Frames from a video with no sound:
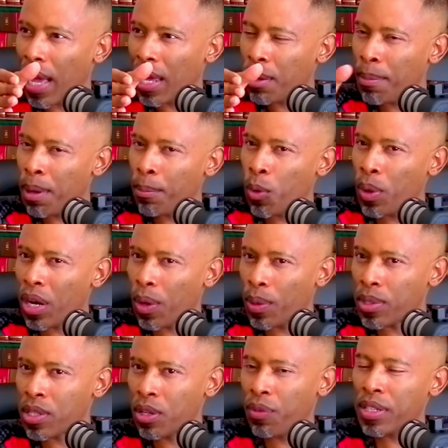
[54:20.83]
I remember when I
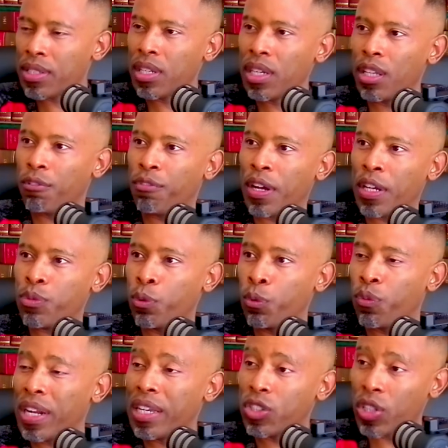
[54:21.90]
was investing in the fast food
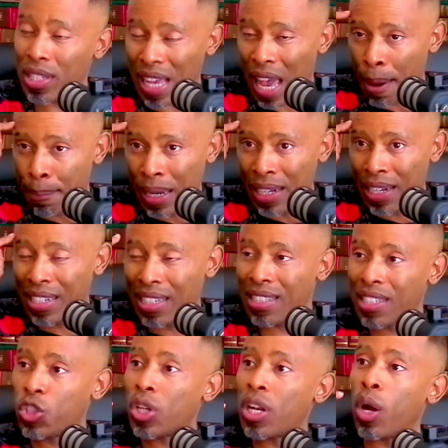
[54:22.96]
franchise, I made a
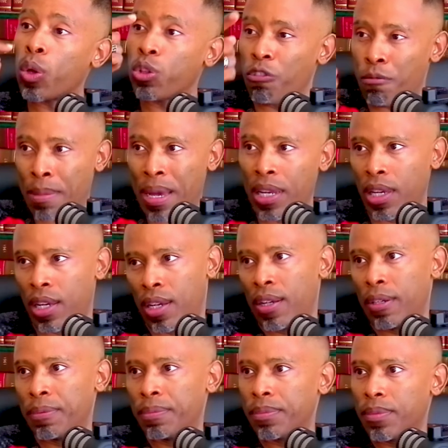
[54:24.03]
decision out of money.
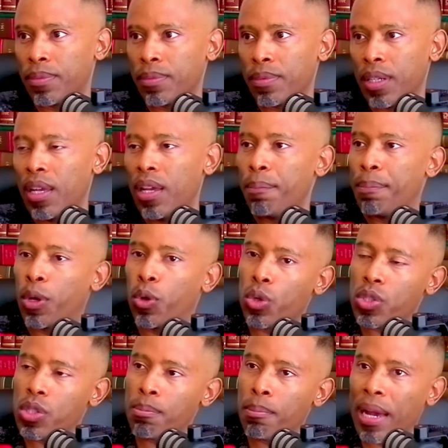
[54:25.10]
Mm.
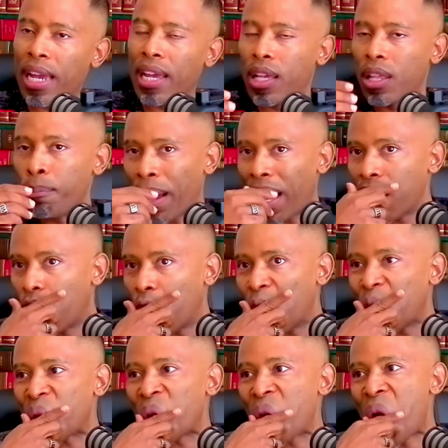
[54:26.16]
Because my, my what goal,
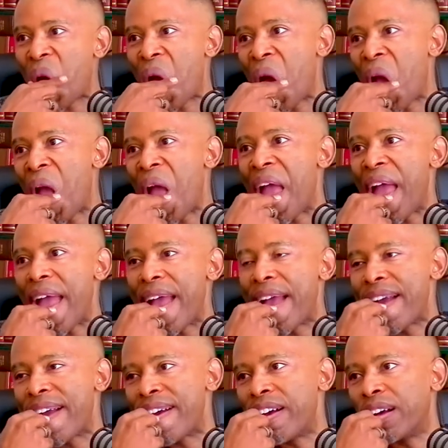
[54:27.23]
did you see? I mean, there might
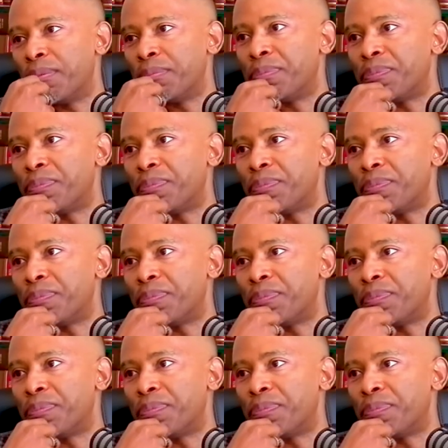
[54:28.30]
be someone mm.